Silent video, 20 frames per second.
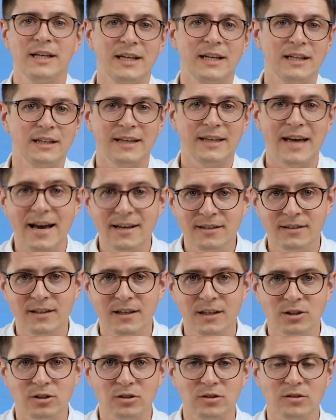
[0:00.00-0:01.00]
in gas
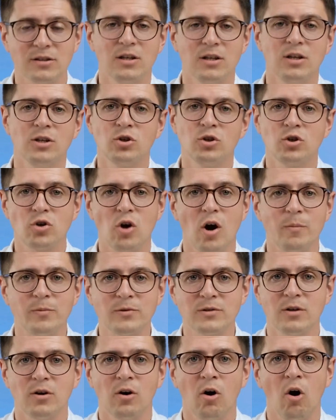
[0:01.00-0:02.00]
stations,
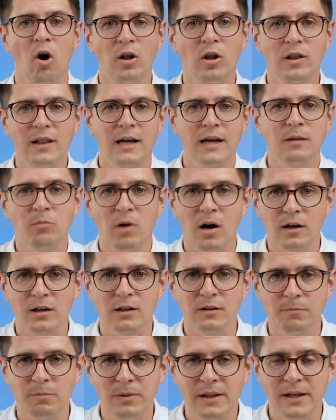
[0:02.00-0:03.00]
shops, online
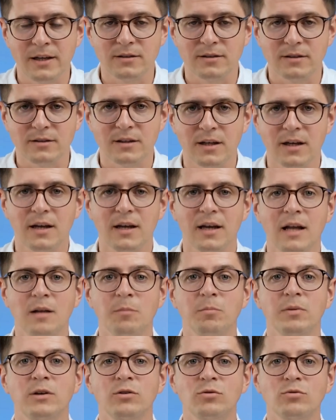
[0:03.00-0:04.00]
marketplaces, and
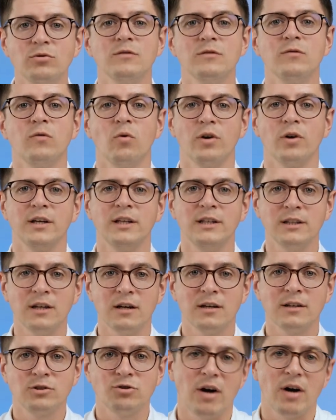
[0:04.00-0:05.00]
be used for
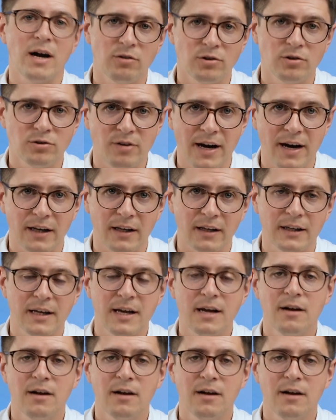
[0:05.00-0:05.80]
young driver tracking,